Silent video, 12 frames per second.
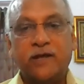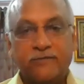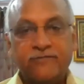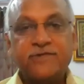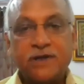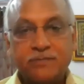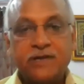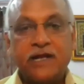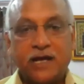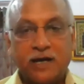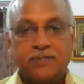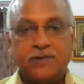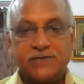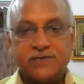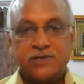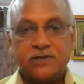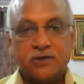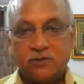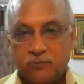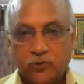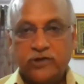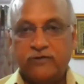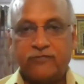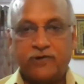if something happens on
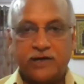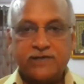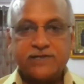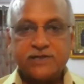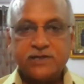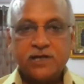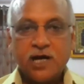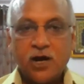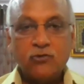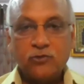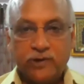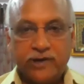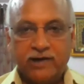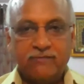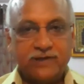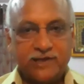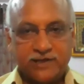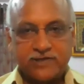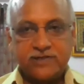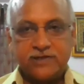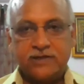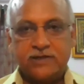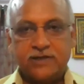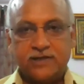both the fronts, how do we deal with
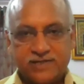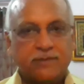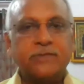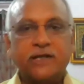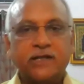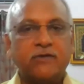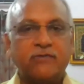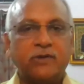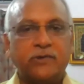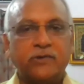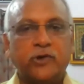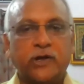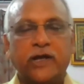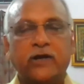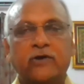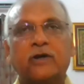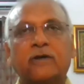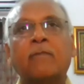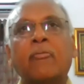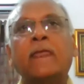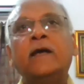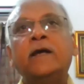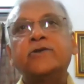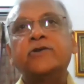it? Is something that we have been working on.
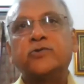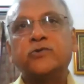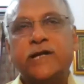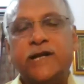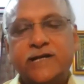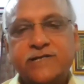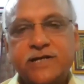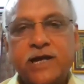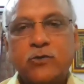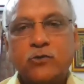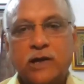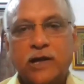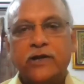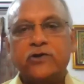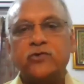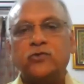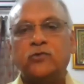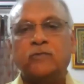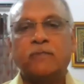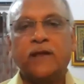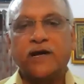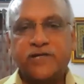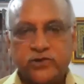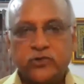So to that extent, I would like to
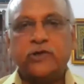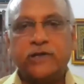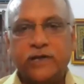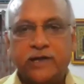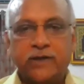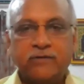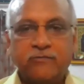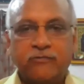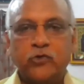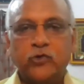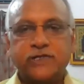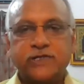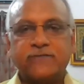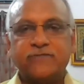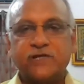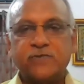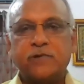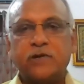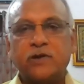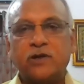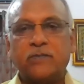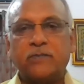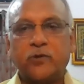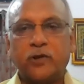assure the viewers of this
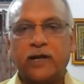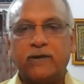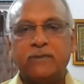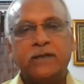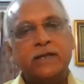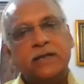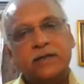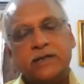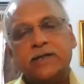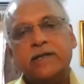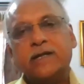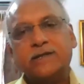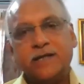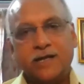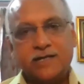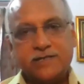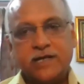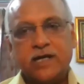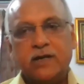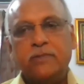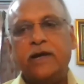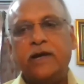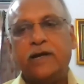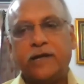particular program that thing is generally
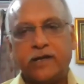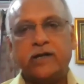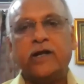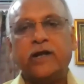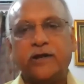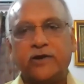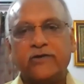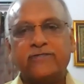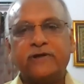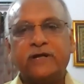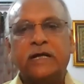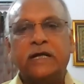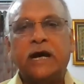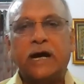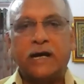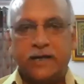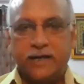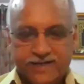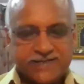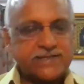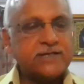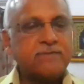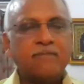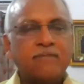being taken care of. And
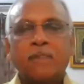yes,